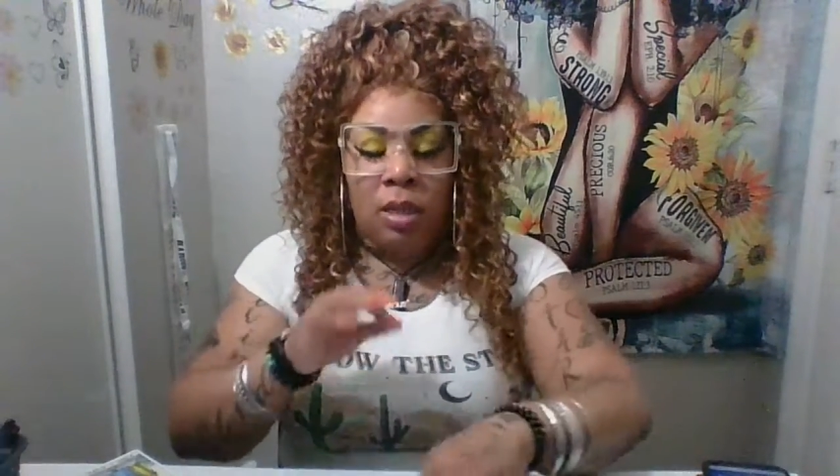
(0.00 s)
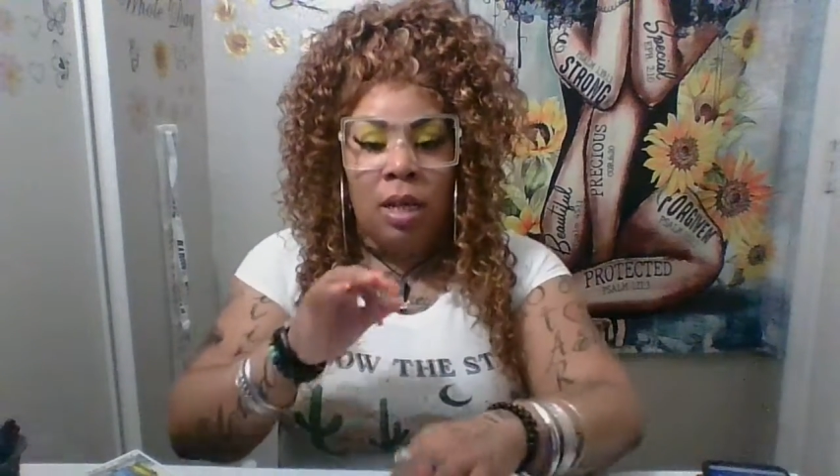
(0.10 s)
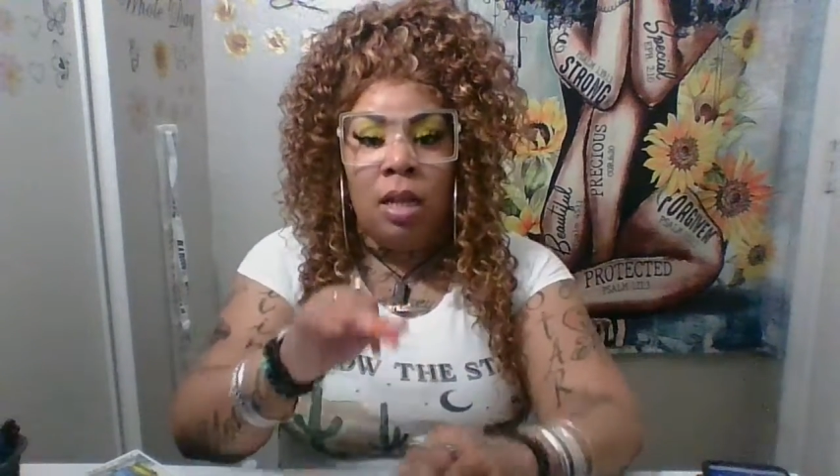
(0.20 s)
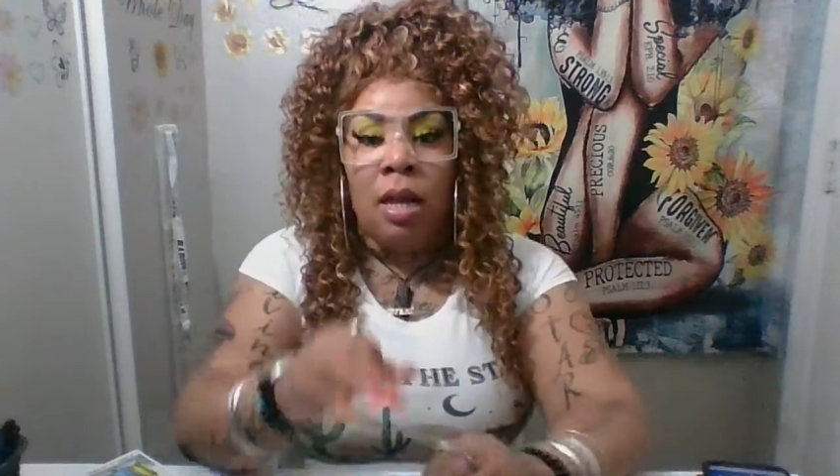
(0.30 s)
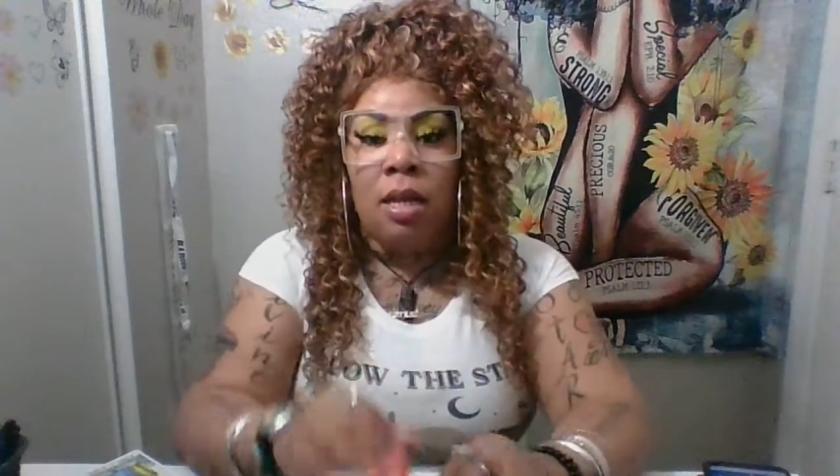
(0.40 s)

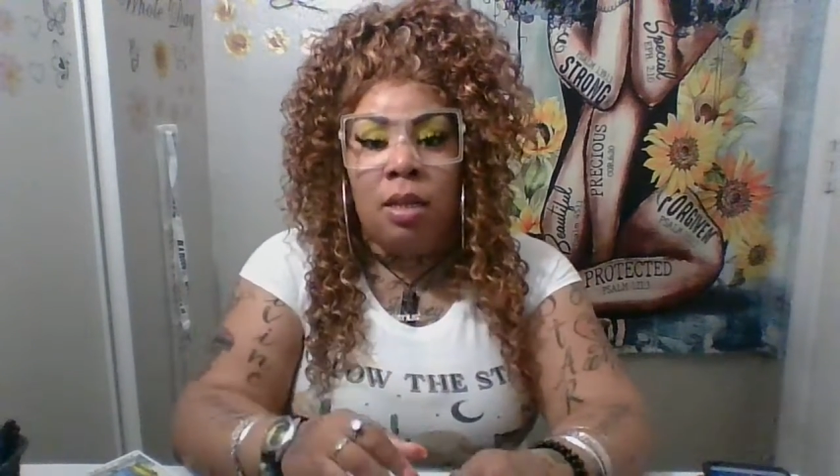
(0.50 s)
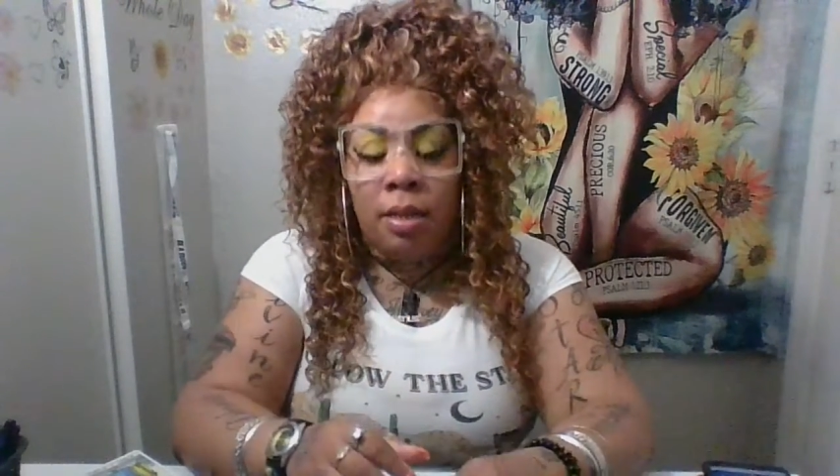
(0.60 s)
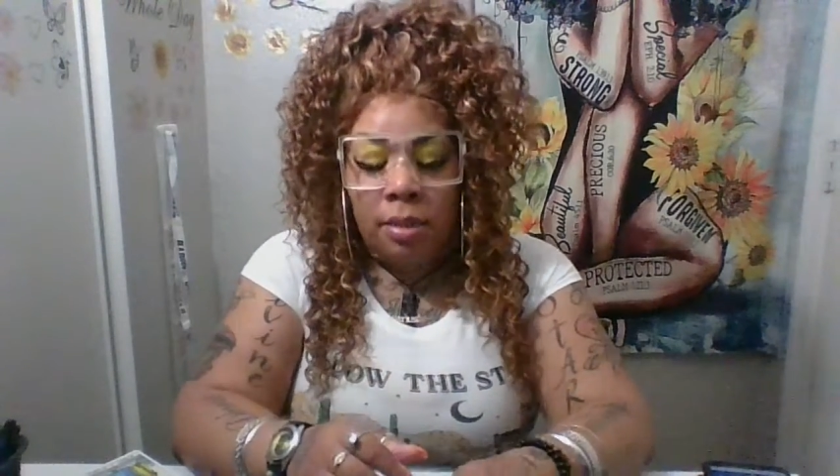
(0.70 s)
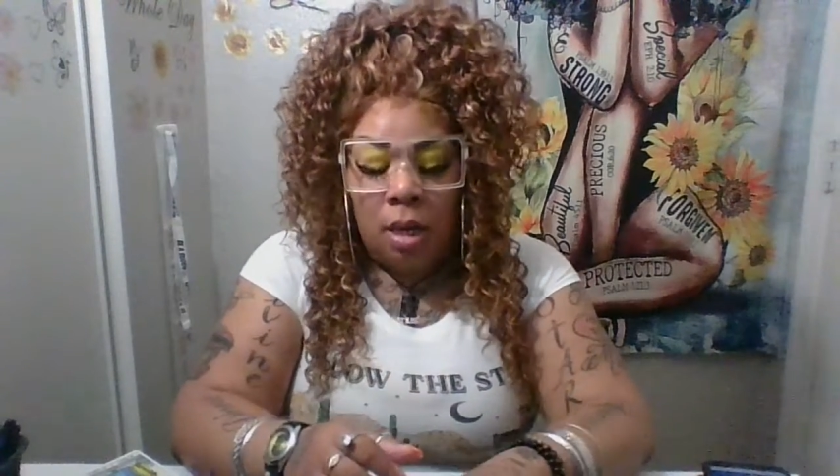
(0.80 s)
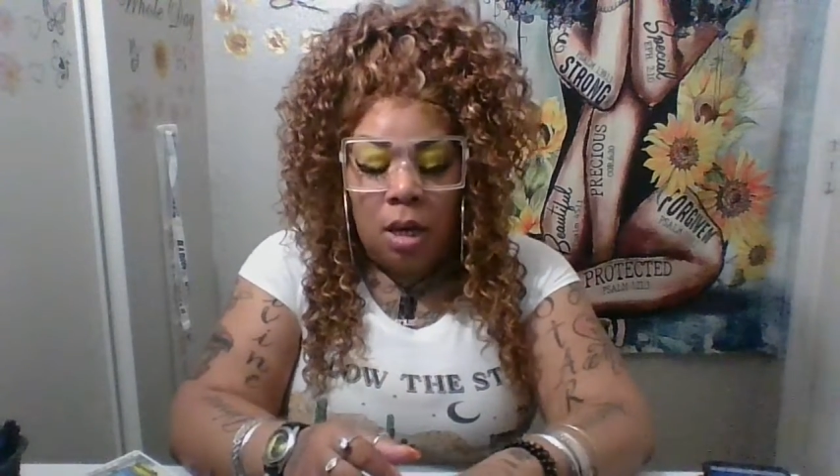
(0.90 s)
think they can
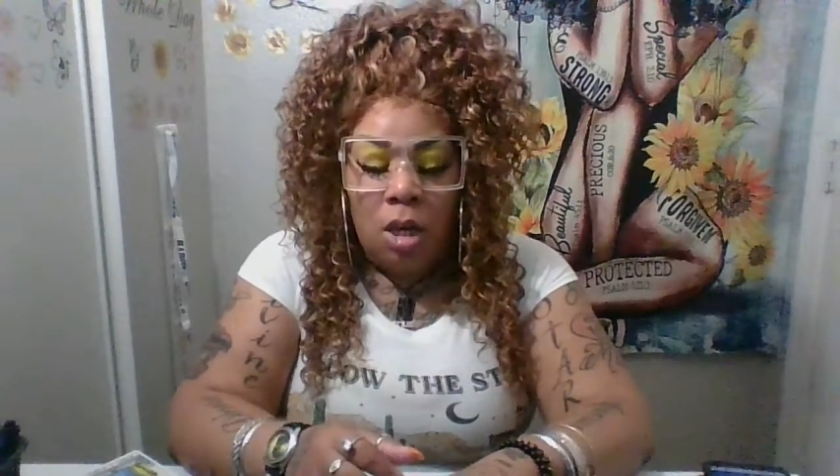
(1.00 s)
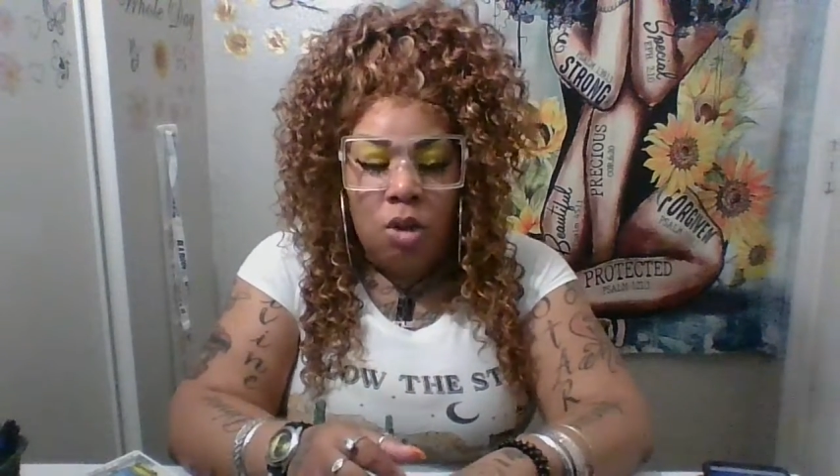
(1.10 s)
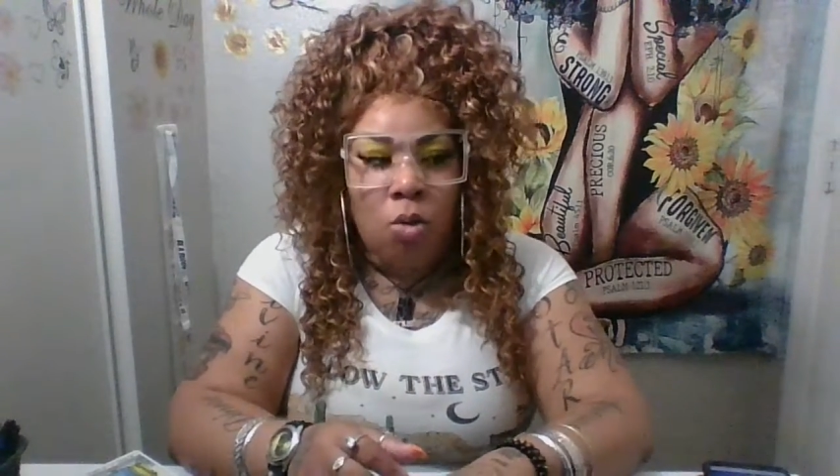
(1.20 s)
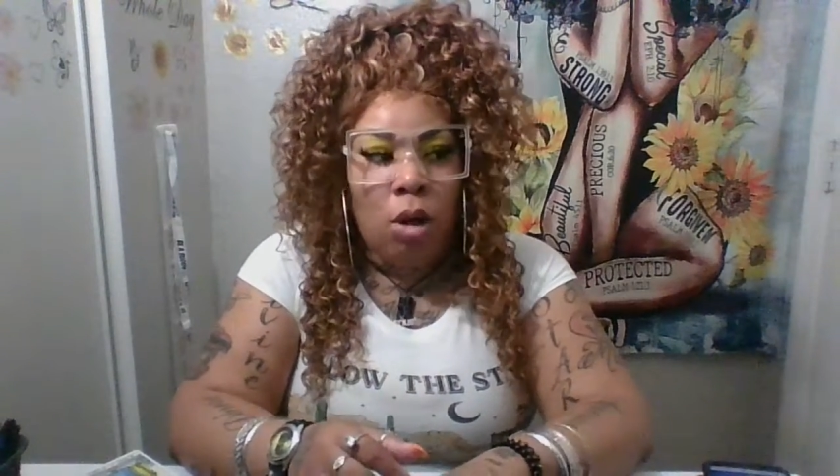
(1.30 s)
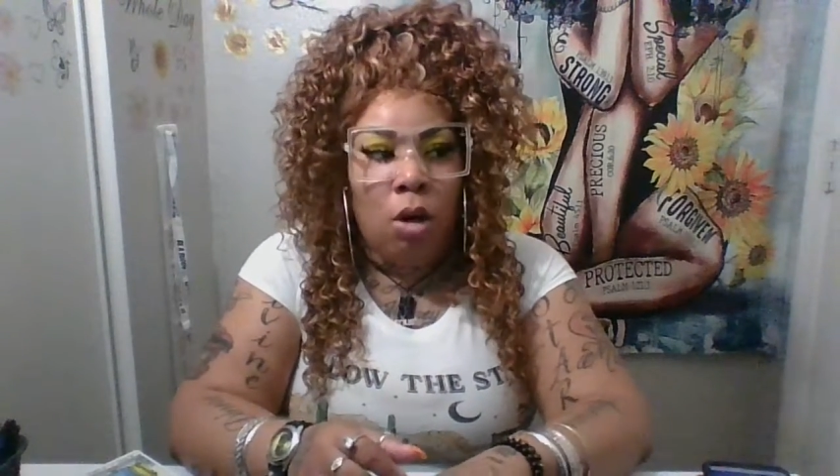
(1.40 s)
just,
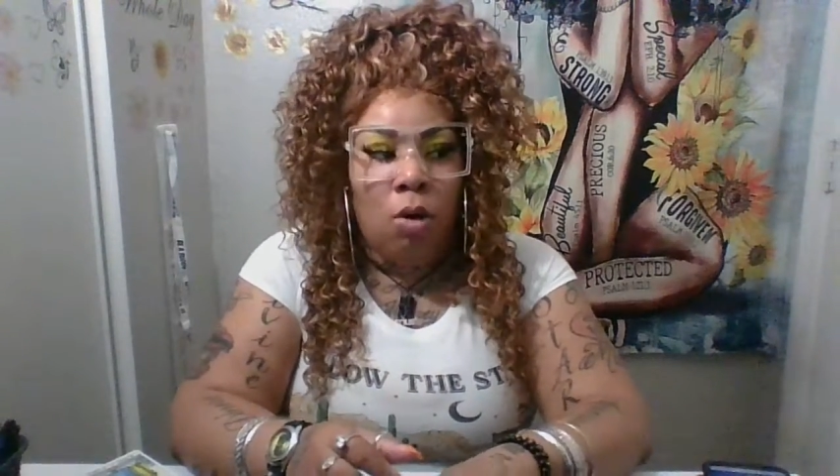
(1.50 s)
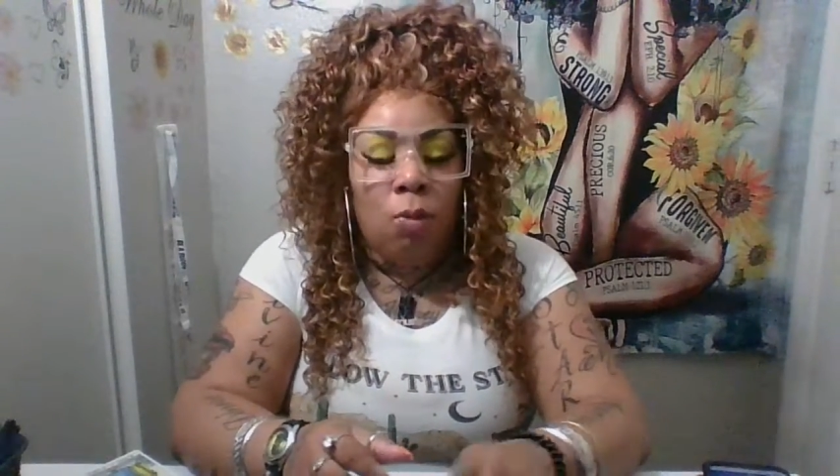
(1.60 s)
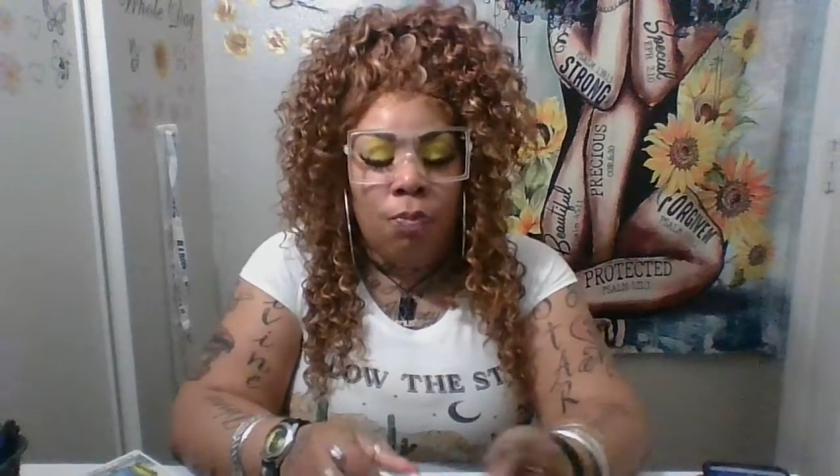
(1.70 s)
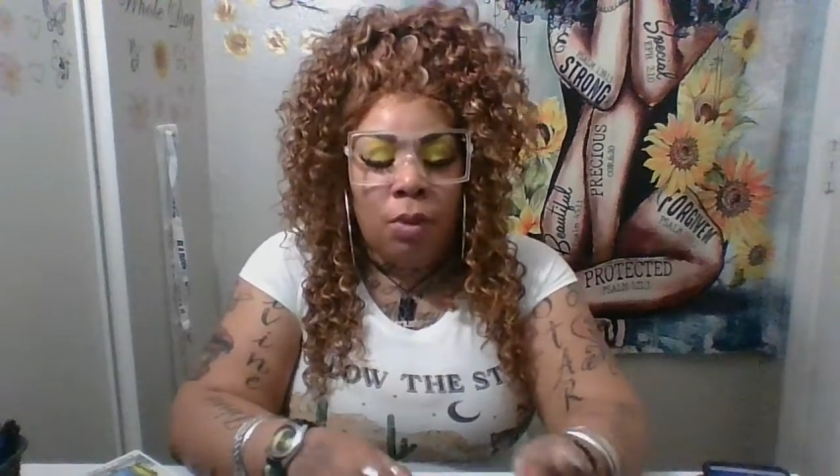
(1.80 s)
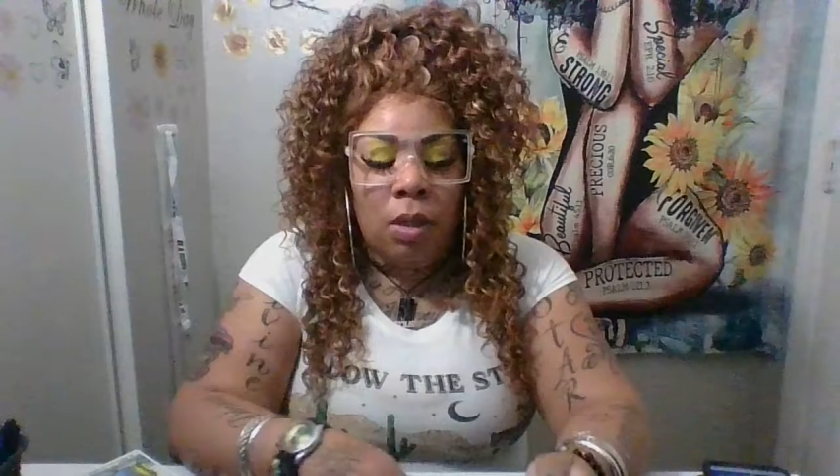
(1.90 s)
you know,